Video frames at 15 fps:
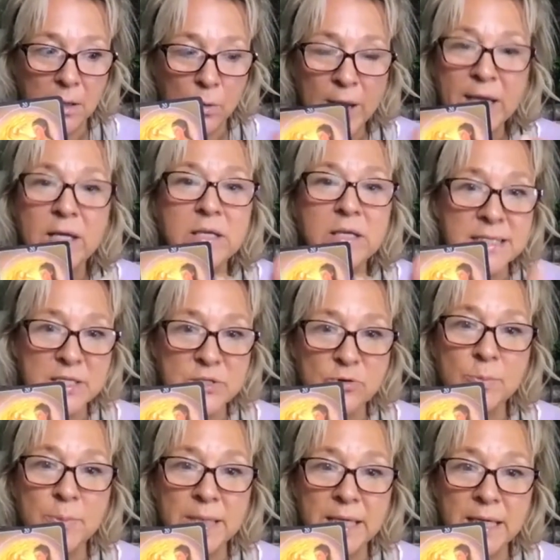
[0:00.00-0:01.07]
quite
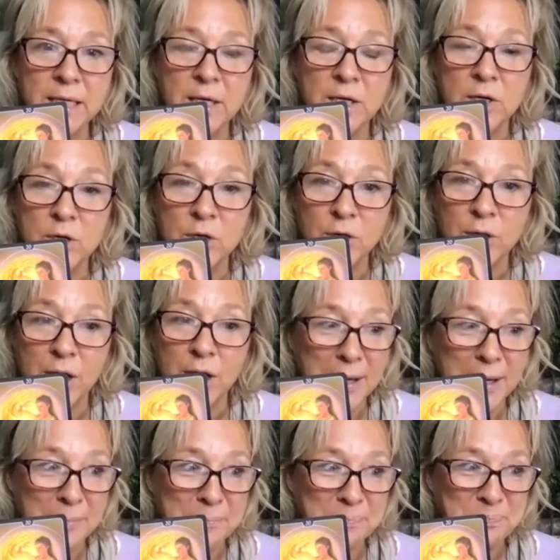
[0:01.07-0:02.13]
considerably
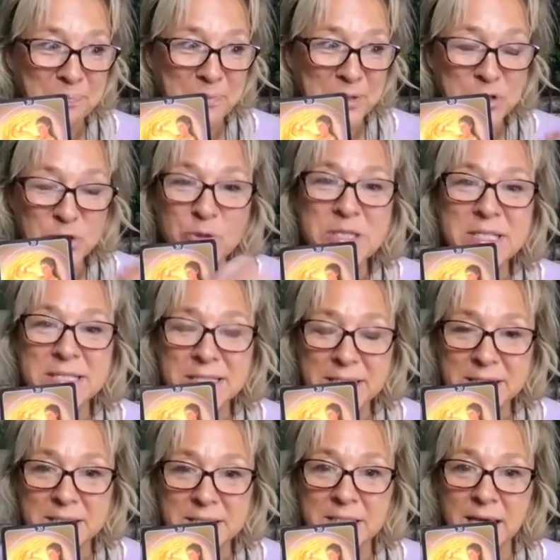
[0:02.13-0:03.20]
um,
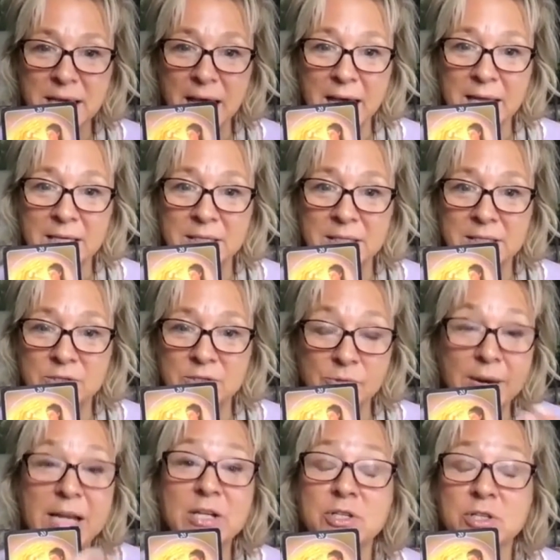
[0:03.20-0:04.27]
choices and
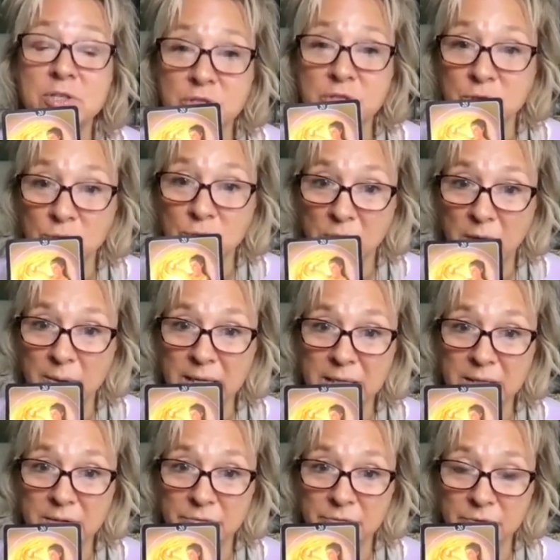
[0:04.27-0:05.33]
directions that you're going
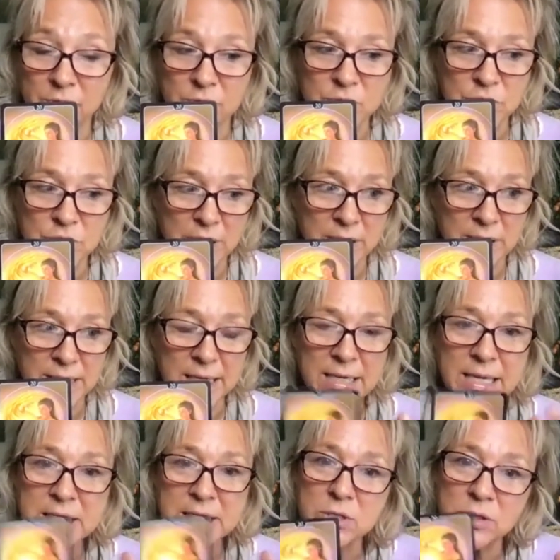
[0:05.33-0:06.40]
in the future. Now
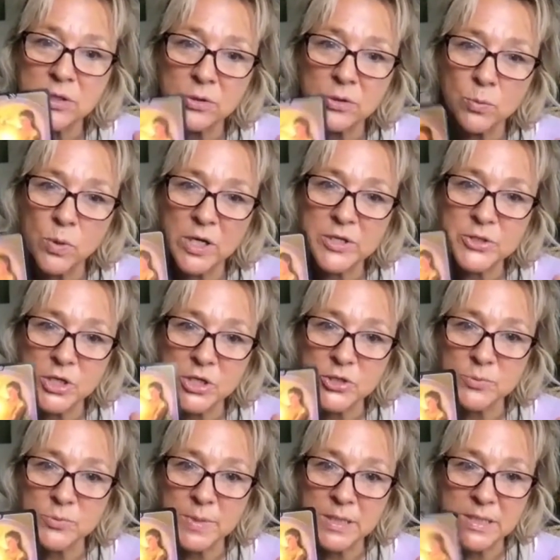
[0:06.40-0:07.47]
let's look at the word
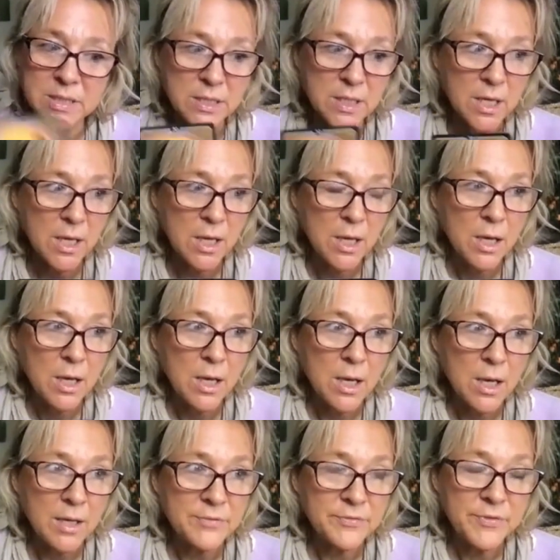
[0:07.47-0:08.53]
judgment.
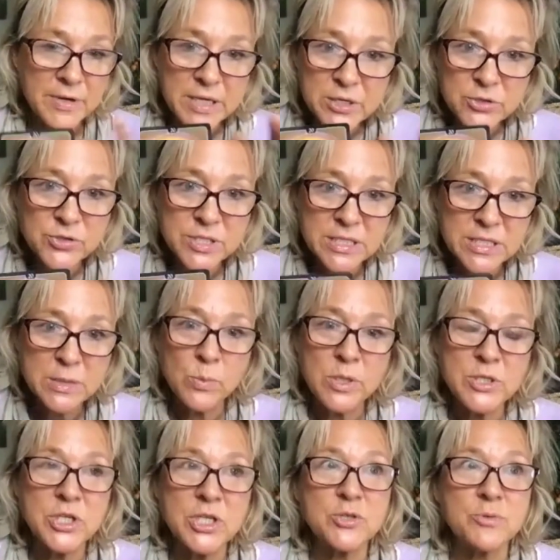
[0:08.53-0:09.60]
Very interesting
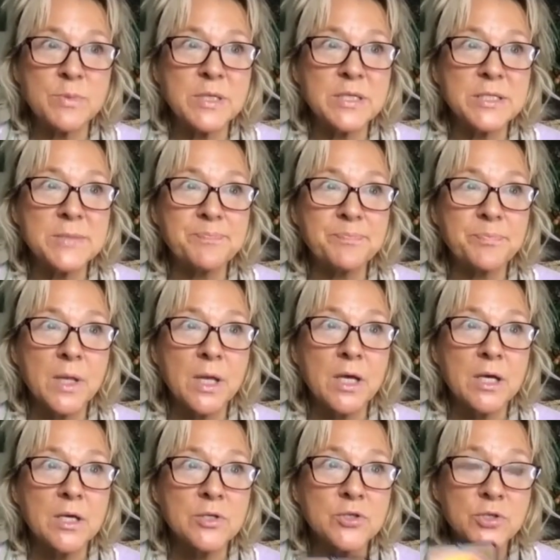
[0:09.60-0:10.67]
word, judgment.
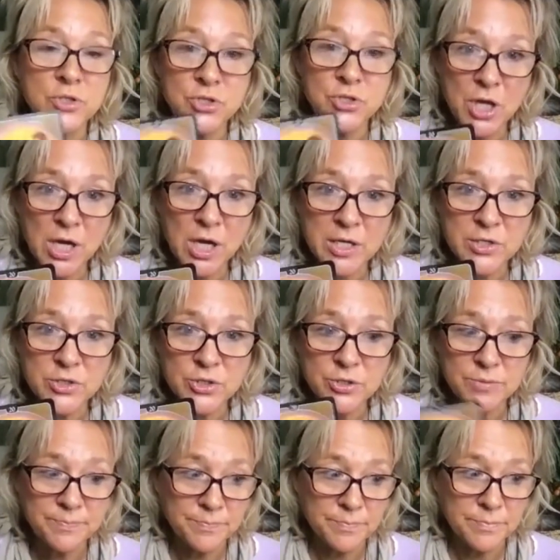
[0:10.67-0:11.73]
To judge,
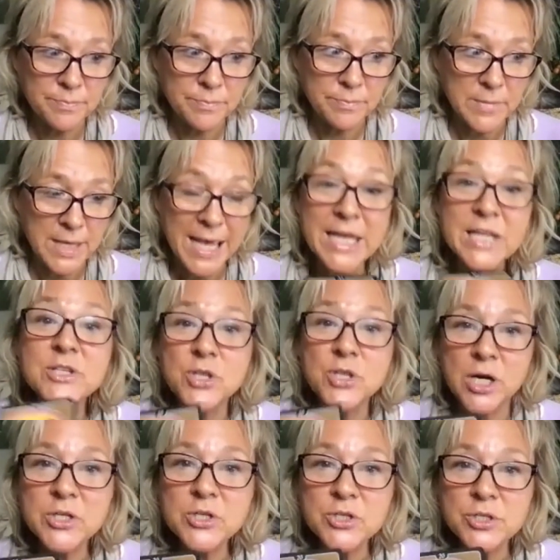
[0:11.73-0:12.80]
a
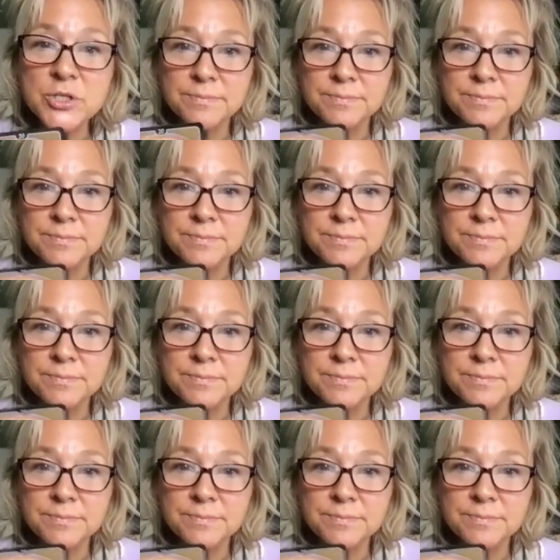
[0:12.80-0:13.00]
judge